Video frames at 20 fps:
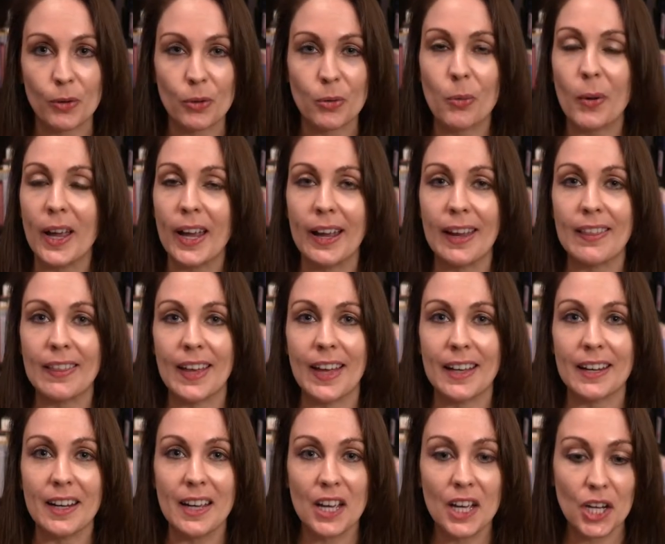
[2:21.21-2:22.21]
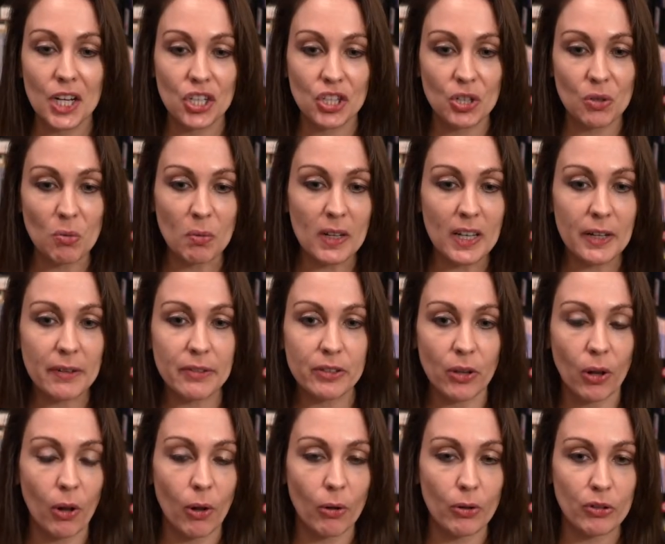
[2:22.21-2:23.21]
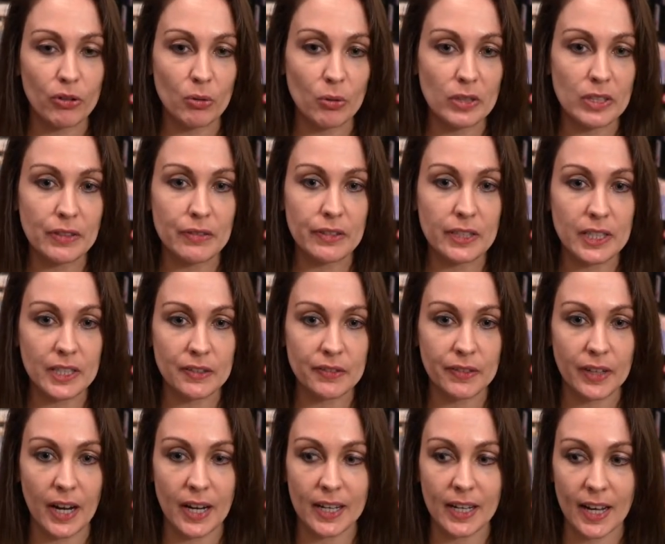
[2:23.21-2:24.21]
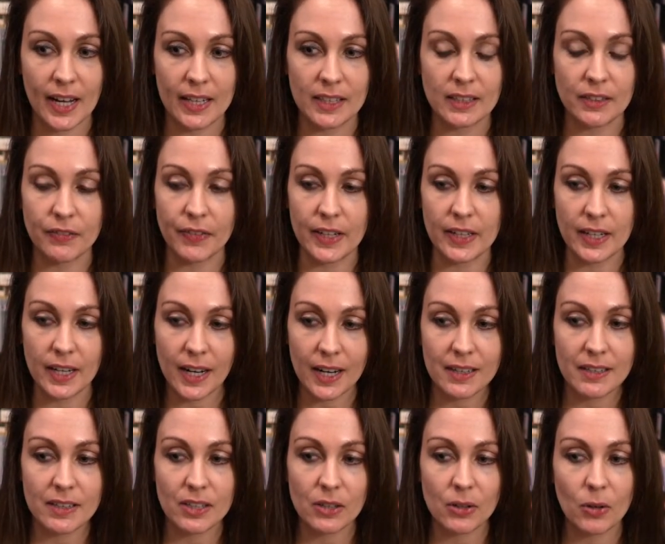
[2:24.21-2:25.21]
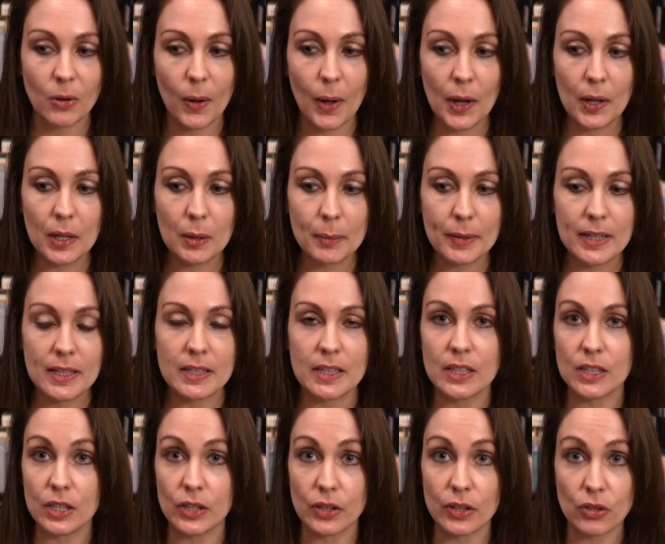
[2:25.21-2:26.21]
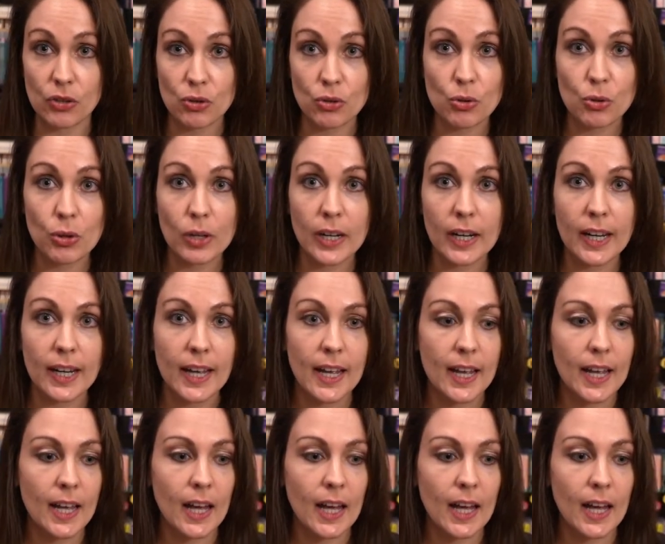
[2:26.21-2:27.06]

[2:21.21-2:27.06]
the way that she weaves all sorts of different kinds of fantastical elements into this story